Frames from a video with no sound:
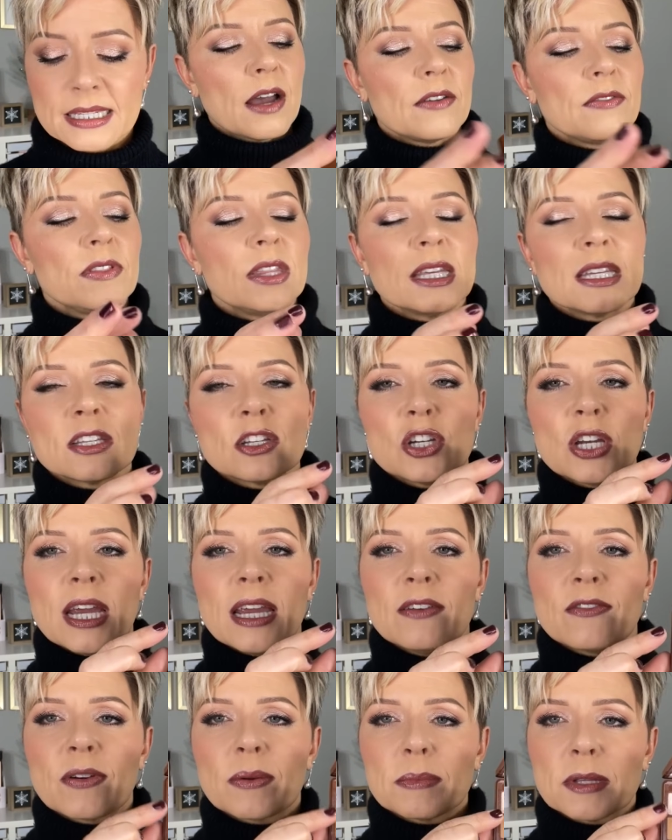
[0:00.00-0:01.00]
of this
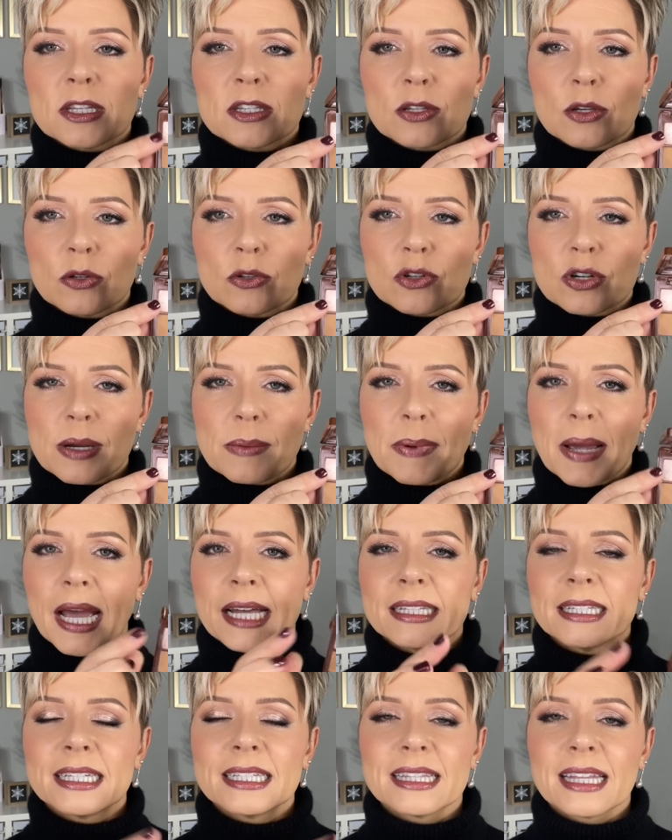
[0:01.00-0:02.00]
shade from the Sultry
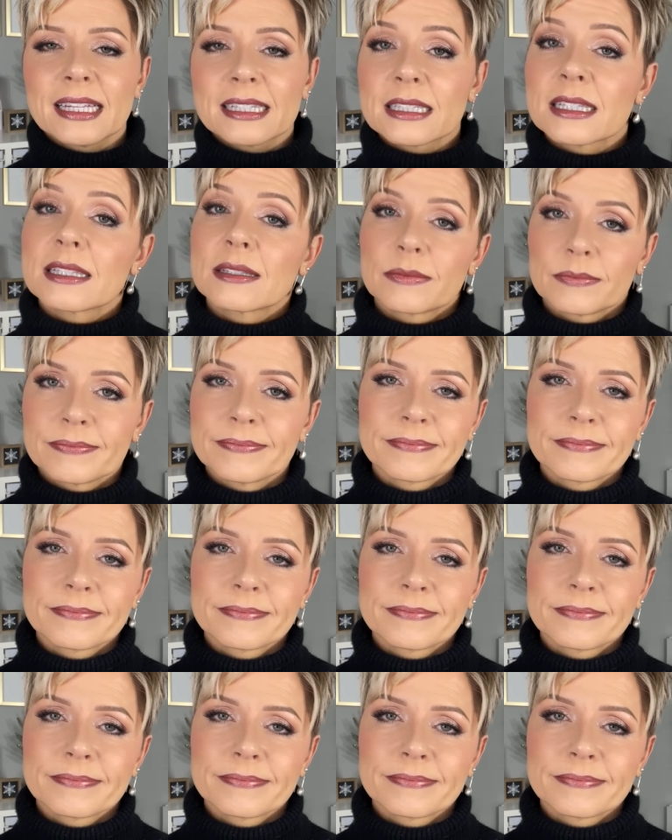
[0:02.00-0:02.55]
palette. That's